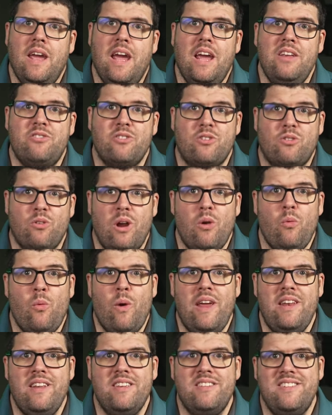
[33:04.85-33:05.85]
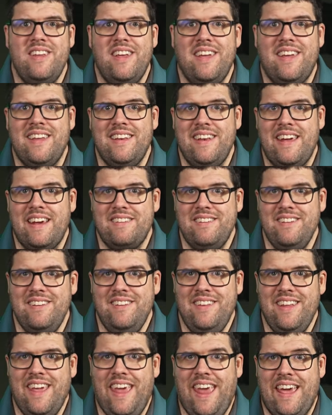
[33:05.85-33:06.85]
It's a great way to stay
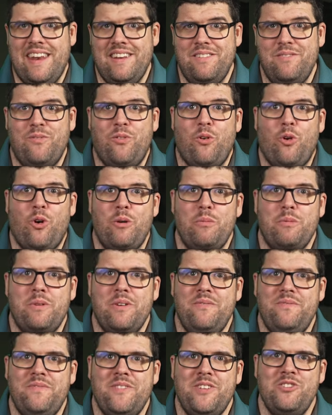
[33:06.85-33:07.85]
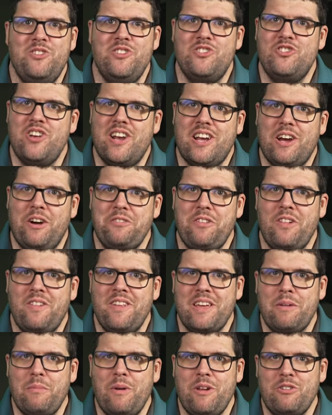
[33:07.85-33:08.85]
connected and informed. Just check out the
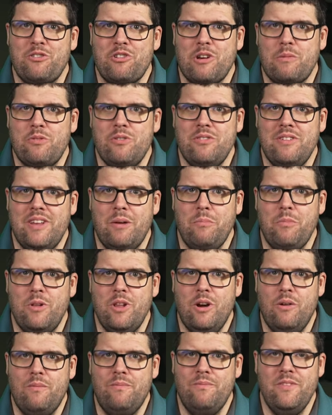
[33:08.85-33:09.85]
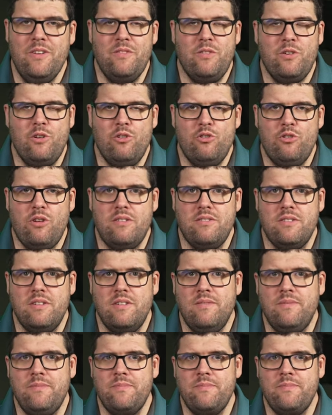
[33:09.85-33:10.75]
link in my description down below if you're interested.